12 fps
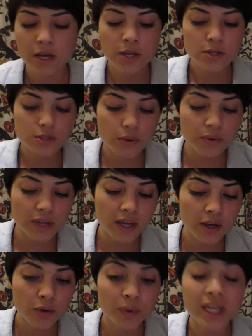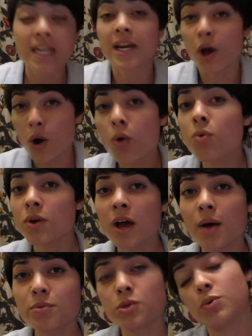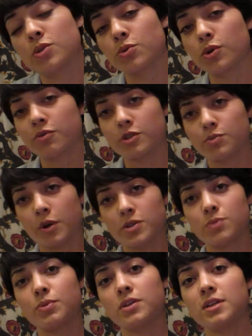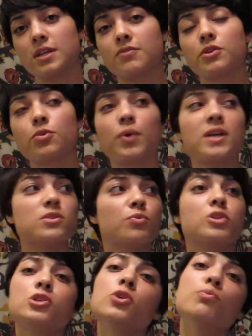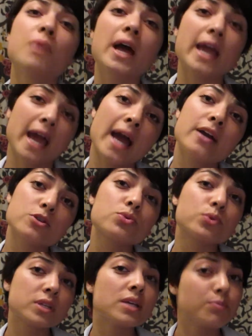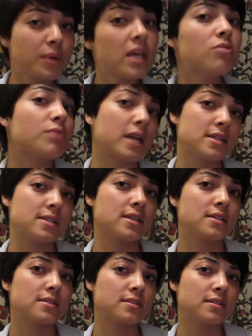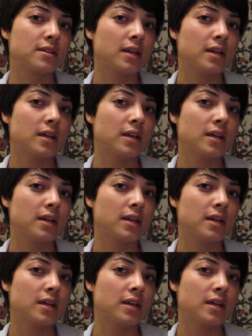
so that we can own up to a sort of responsibility for the ways in which you might actually be racist.